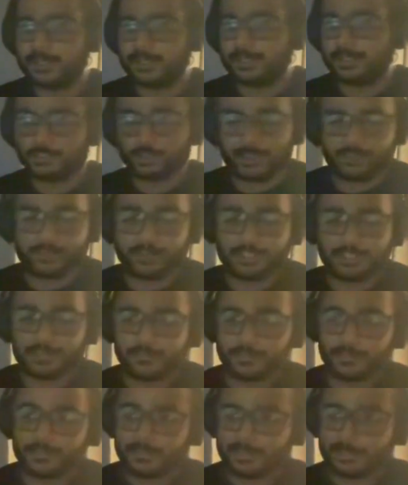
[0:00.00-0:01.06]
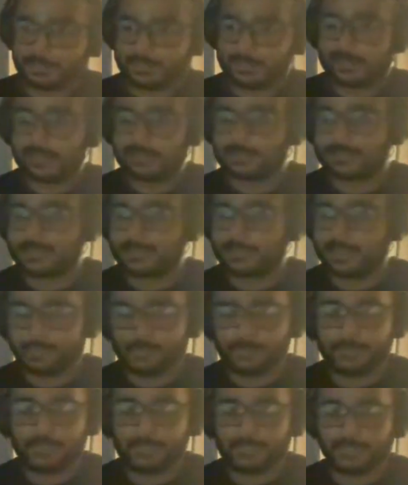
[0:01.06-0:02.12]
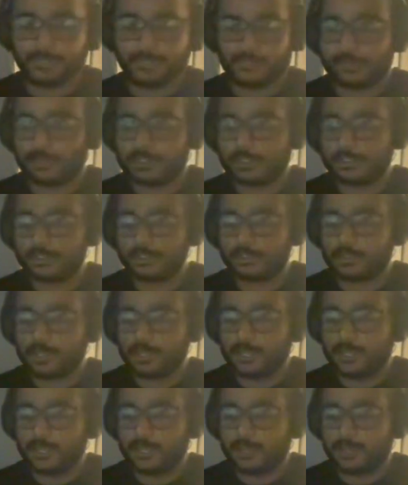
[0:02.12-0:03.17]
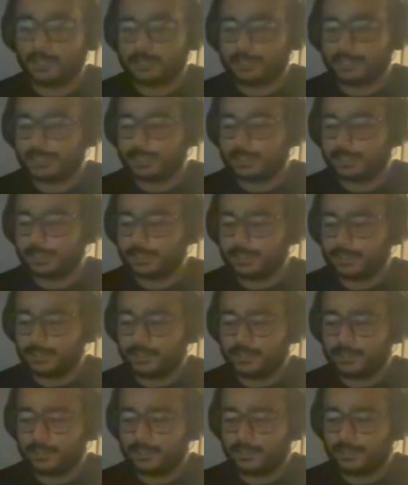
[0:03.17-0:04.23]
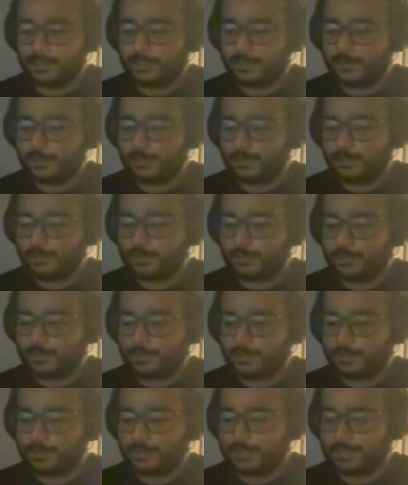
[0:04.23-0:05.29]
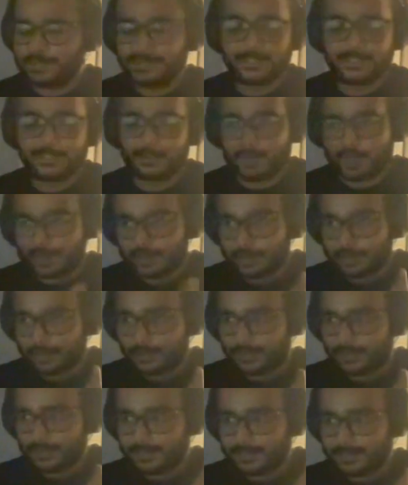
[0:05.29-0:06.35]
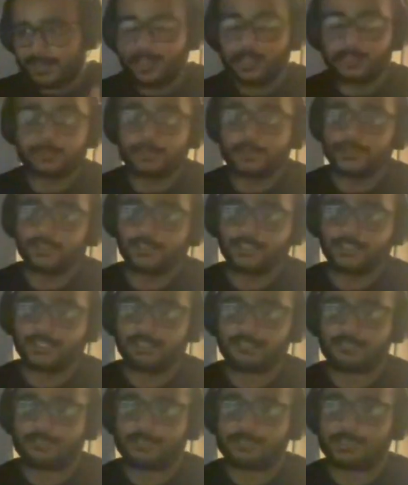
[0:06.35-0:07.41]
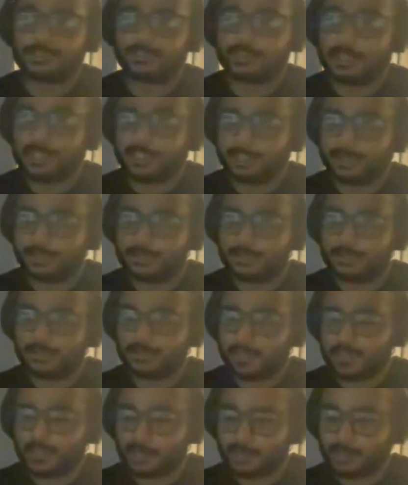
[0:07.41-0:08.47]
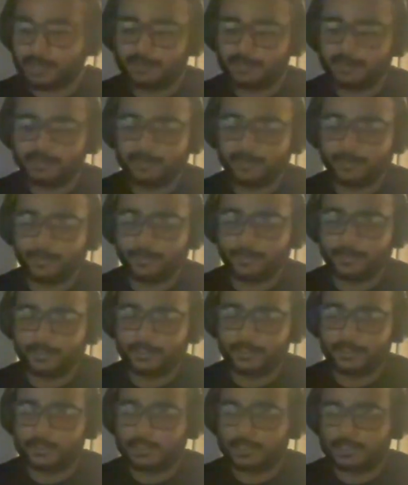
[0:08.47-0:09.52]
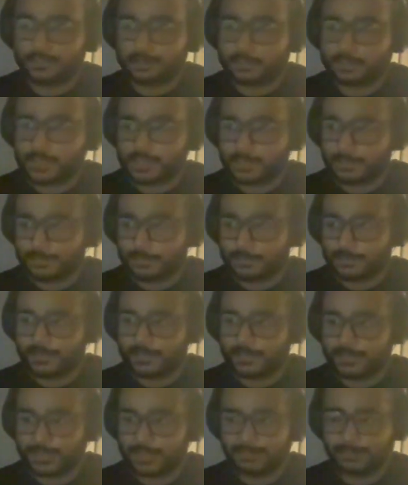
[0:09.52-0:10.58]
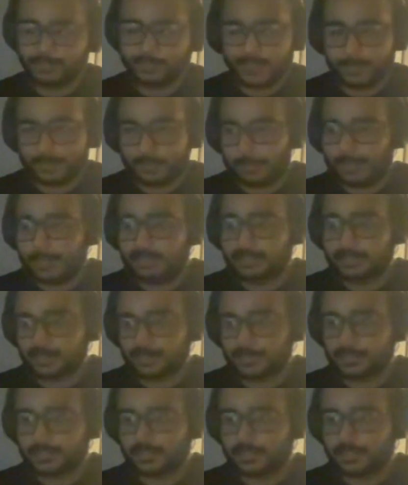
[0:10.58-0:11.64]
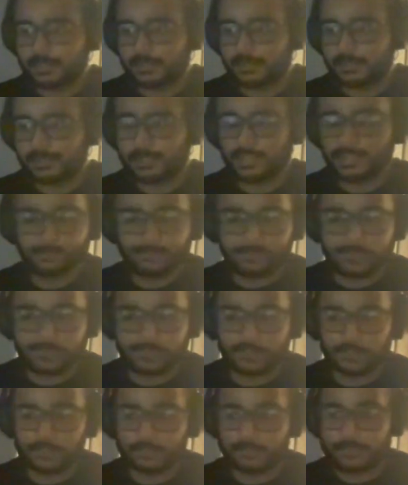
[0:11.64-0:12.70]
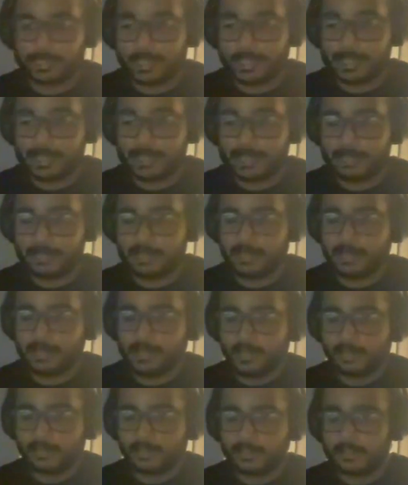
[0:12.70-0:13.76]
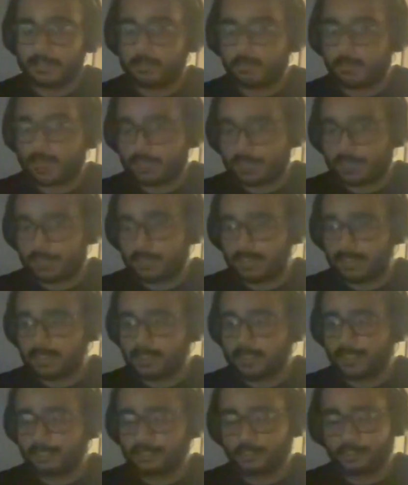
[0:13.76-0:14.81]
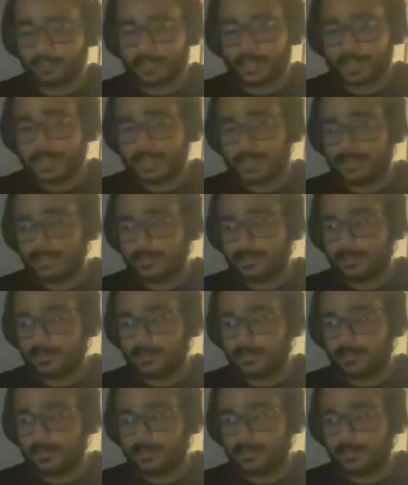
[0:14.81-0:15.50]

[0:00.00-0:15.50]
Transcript: that you have a repo that says that I built so and so, but then you that's it. You can't really think for yourself. You need to come up with a project. You need to think for yourself and build something out that will sort of train the muscle in your head